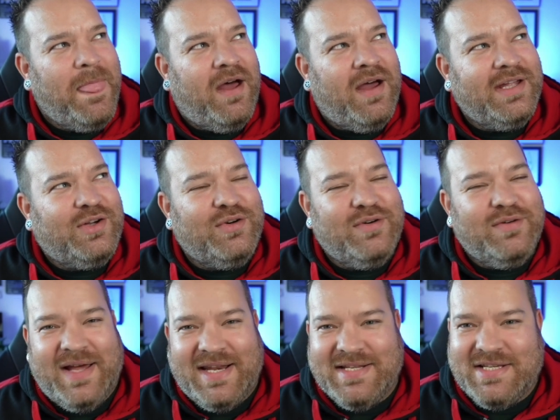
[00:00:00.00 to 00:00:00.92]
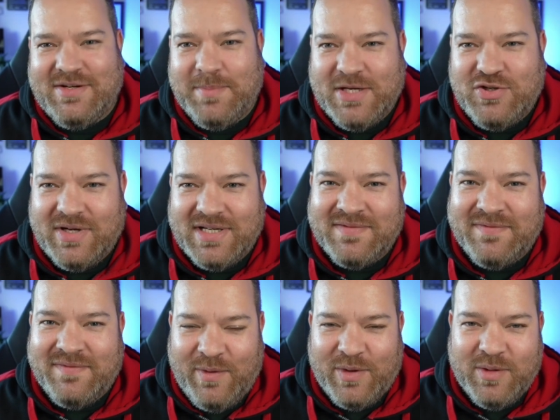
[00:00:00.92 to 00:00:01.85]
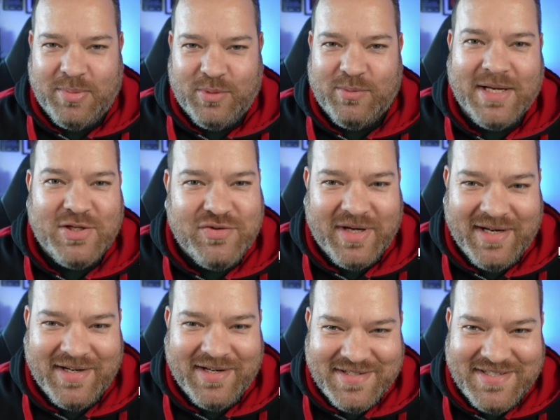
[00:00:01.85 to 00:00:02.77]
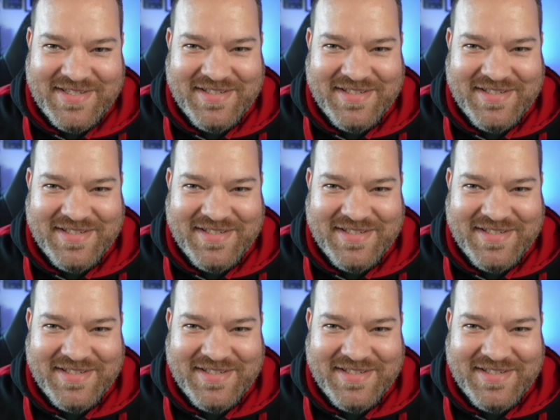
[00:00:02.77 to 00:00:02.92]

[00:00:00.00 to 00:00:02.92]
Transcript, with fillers: I call vanity metrics valuable metrics.